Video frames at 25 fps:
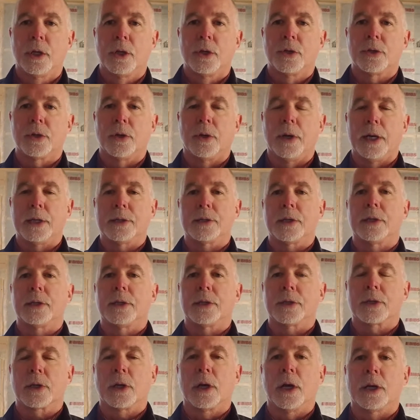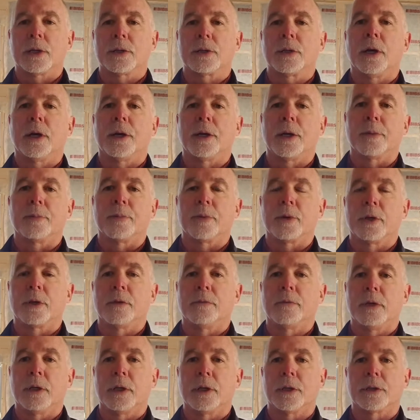So as I discussed on our
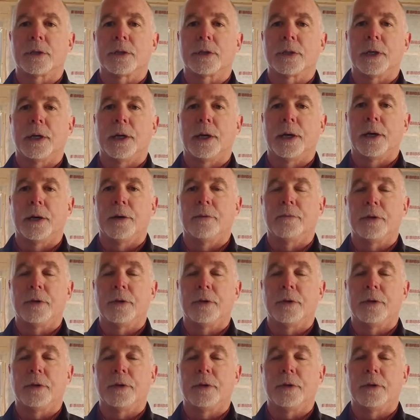previous uh,